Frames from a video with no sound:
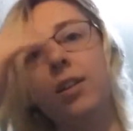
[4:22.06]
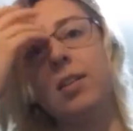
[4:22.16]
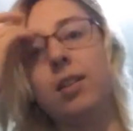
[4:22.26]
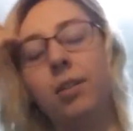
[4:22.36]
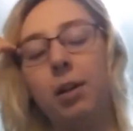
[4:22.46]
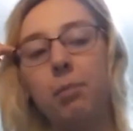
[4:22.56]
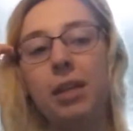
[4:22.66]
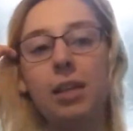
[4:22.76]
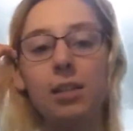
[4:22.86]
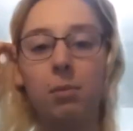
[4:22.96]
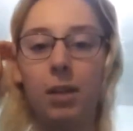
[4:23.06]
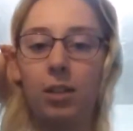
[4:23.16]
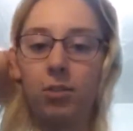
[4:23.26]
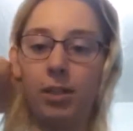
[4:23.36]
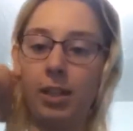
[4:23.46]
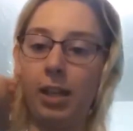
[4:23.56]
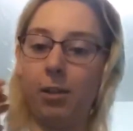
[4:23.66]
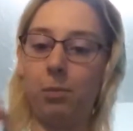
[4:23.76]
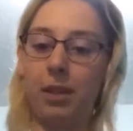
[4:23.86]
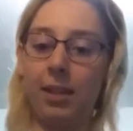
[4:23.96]
I'm making some eggs right now
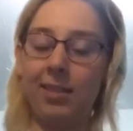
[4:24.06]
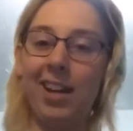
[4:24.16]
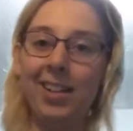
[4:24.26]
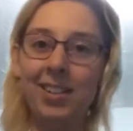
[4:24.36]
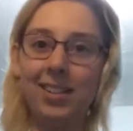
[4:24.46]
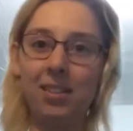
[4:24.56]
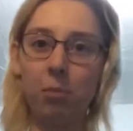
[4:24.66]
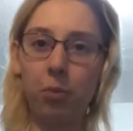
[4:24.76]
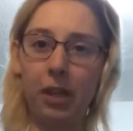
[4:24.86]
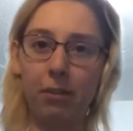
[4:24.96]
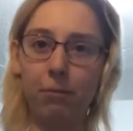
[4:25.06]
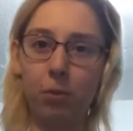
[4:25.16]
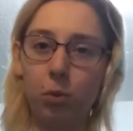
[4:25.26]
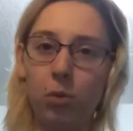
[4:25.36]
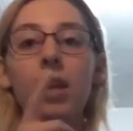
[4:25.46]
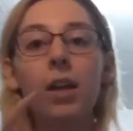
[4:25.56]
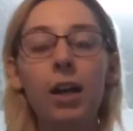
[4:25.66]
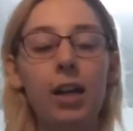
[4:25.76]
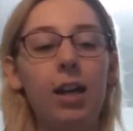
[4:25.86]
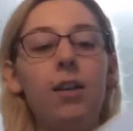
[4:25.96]
because I need some brain food. I
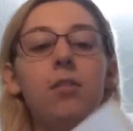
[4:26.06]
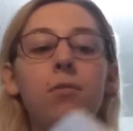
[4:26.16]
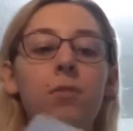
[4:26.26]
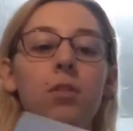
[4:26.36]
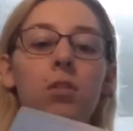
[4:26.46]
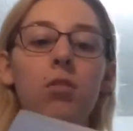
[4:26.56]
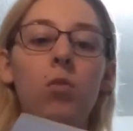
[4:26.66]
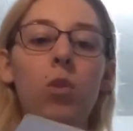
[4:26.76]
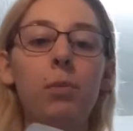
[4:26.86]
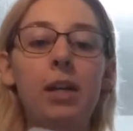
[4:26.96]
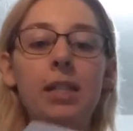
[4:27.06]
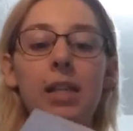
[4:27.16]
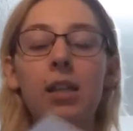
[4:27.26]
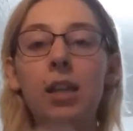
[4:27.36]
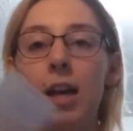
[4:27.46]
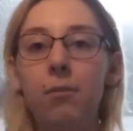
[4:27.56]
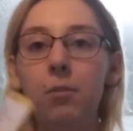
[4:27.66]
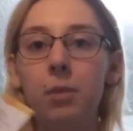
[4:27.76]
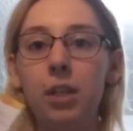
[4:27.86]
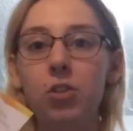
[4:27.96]
have one of my daily
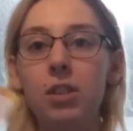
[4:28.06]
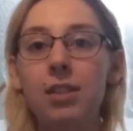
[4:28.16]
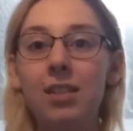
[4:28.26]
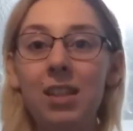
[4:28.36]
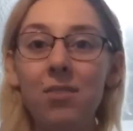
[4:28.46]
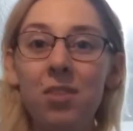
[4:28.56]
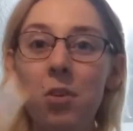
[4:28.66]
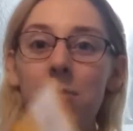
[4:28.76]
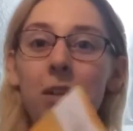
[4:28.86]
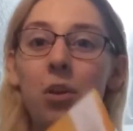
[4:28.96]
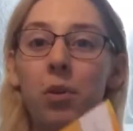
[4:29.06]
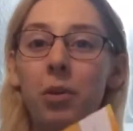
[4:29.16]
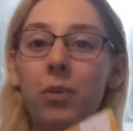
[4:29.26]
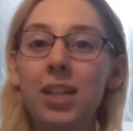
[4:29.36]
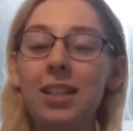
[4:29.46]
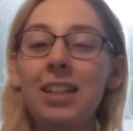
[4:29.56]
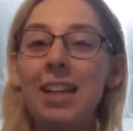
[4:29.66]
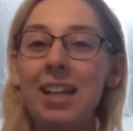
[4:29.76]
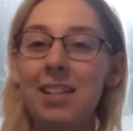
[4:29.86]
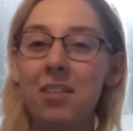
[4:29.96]
affirmations, even though I've been going weekly
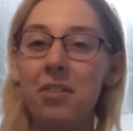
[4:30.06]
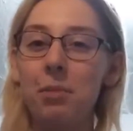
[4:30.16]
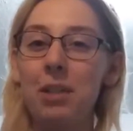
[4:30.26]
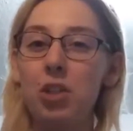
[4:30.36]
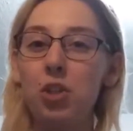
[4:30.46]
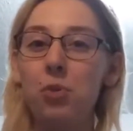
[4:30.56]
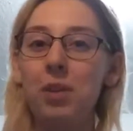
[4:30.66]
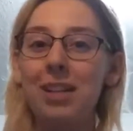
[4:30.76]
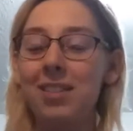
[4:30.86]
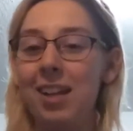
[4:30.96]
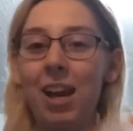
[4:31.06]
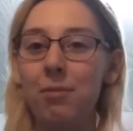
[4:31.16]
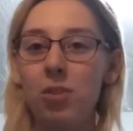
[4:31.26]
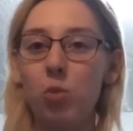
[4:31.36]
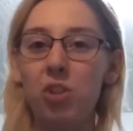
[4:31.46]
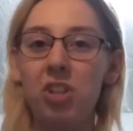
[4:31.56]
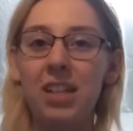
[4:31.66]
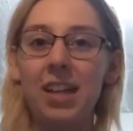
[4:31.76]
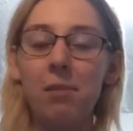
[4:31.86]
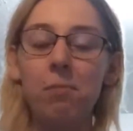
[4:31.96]
and it's already been 2 weeks and I haven't switched it
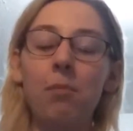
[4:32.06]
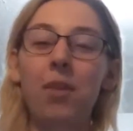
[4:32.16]
yet.